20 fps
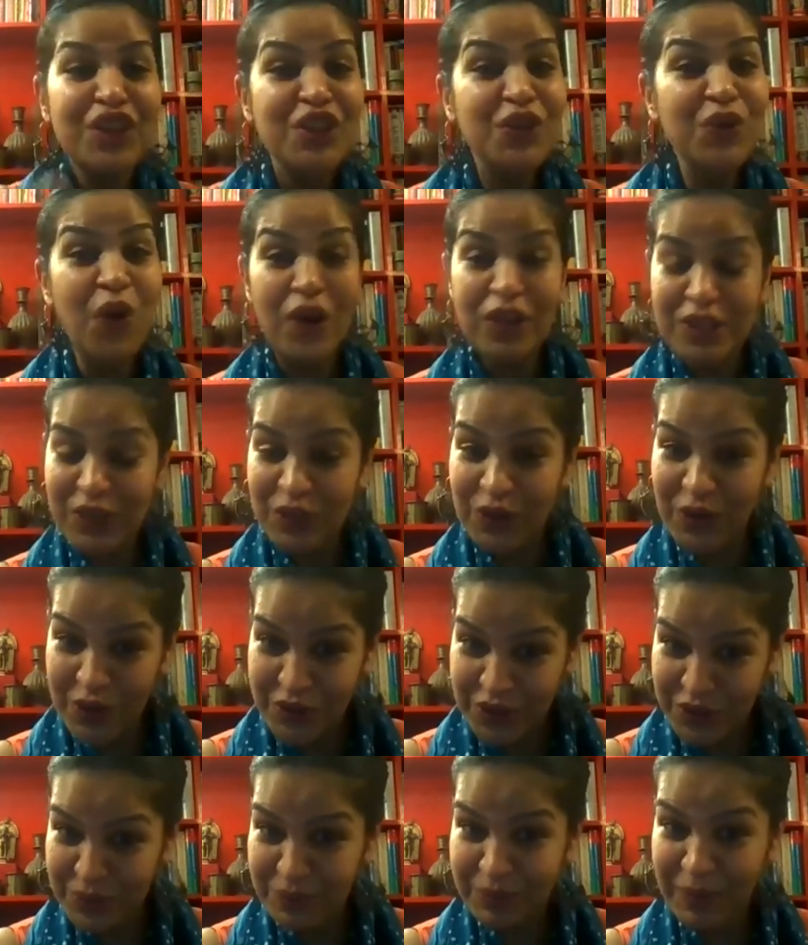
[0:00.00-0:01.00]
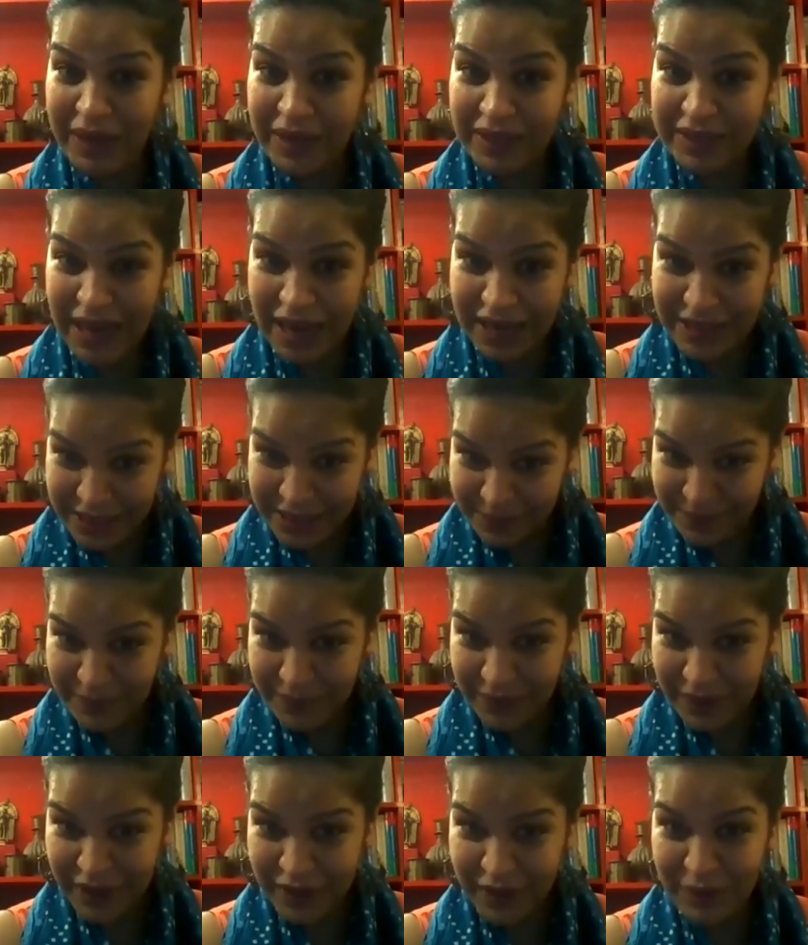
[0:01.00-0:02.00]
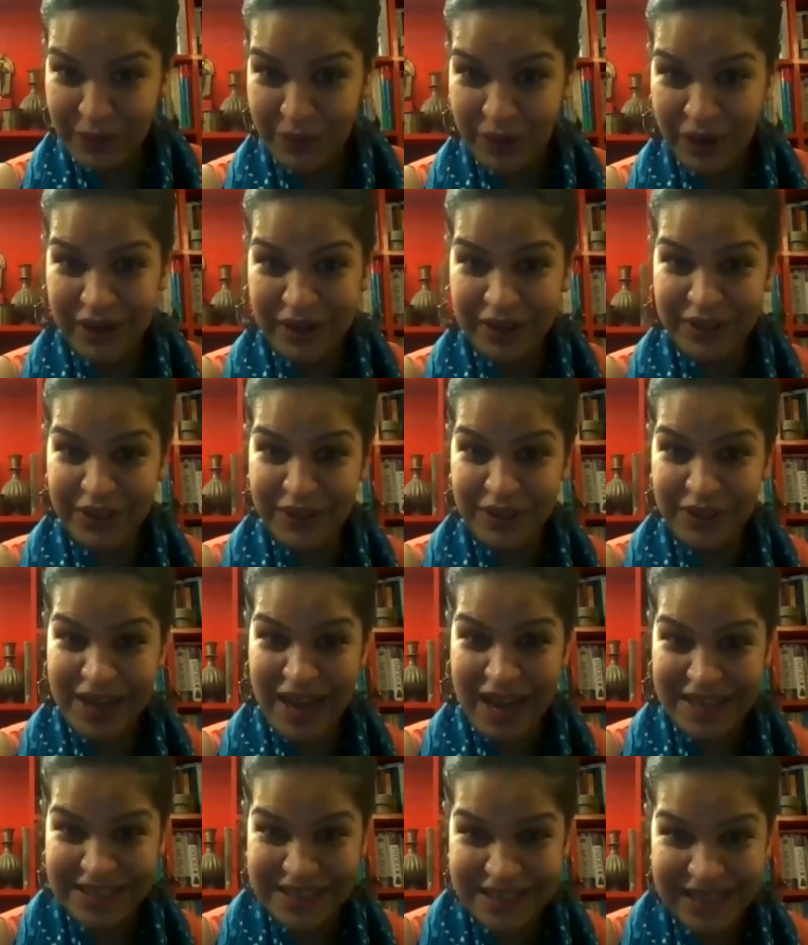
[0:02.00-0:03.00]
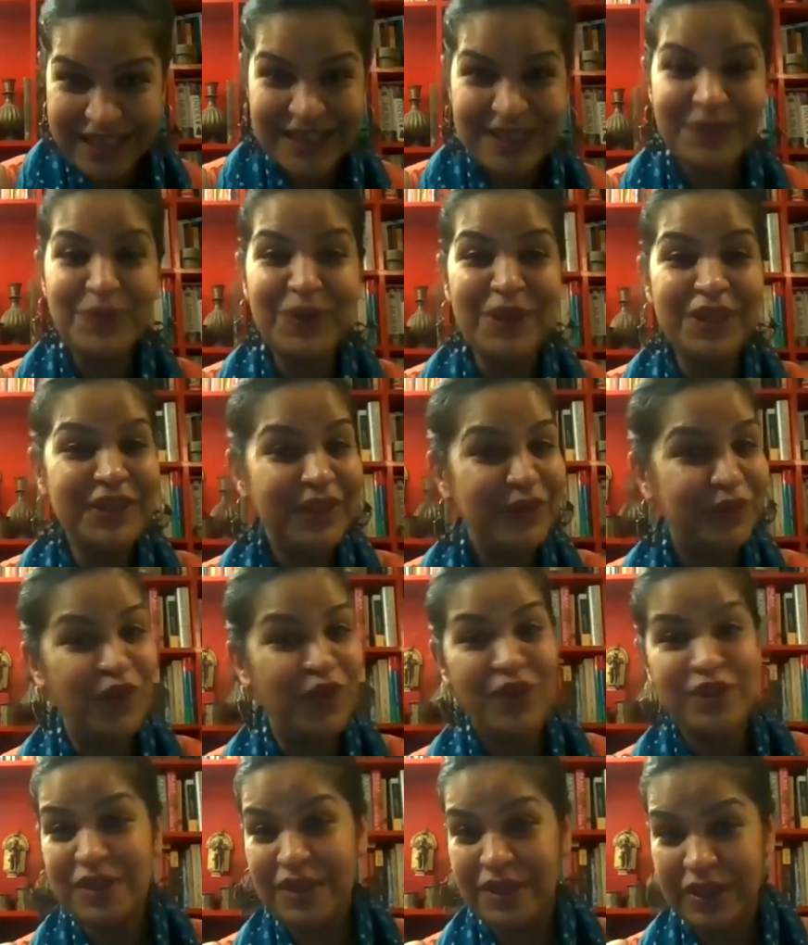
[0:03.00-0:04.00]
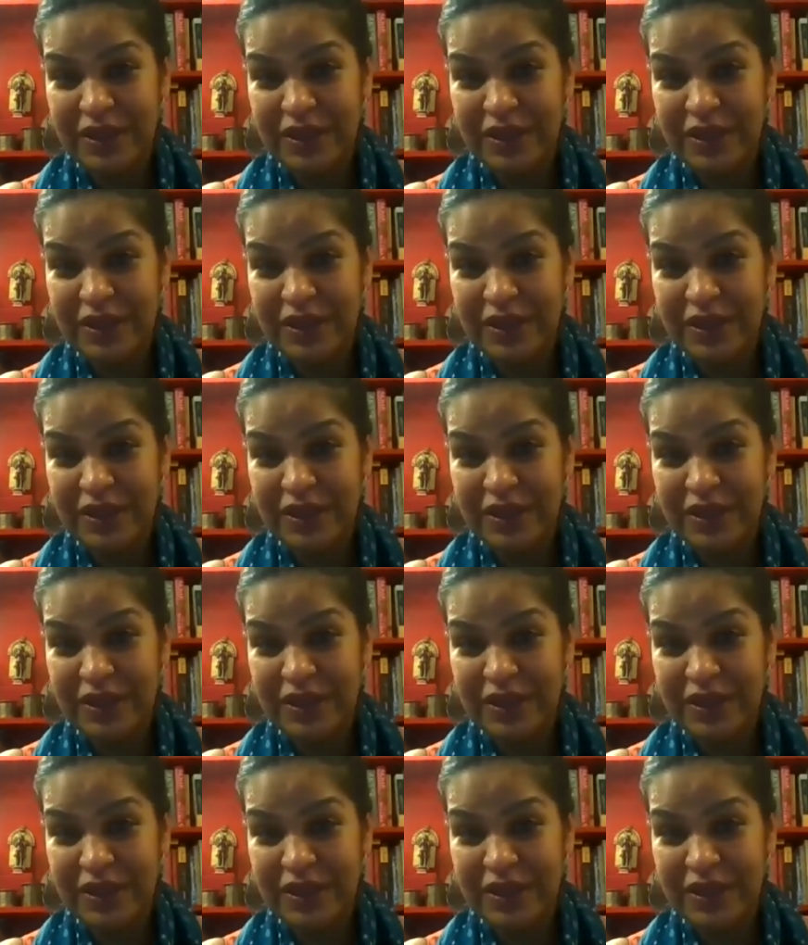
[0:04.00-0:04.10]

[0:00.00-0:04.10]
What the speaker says: You also go to Bharatanatyam classes with, of course,